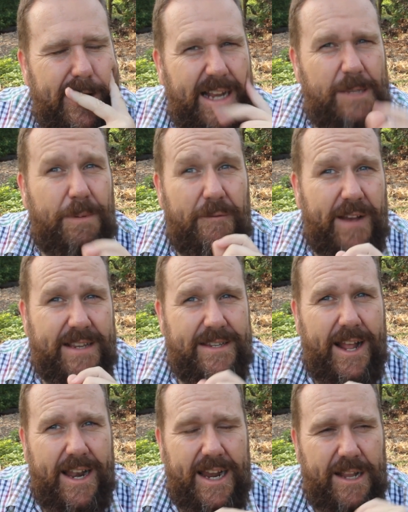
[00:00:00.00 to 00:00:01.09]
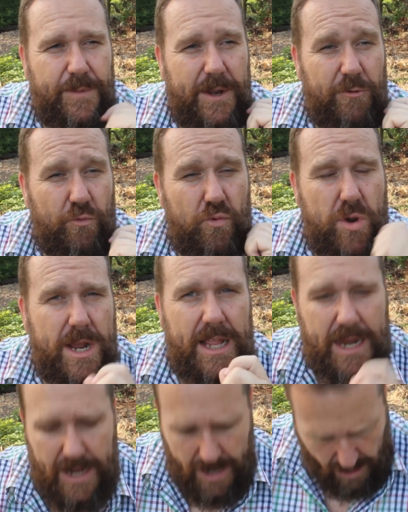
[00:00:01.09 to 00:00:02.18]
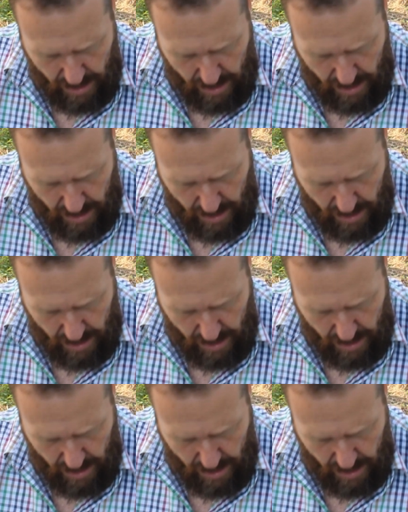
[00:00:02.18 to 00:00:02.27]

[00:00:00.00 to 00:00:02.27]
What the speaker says: It's been fascinating. It's been really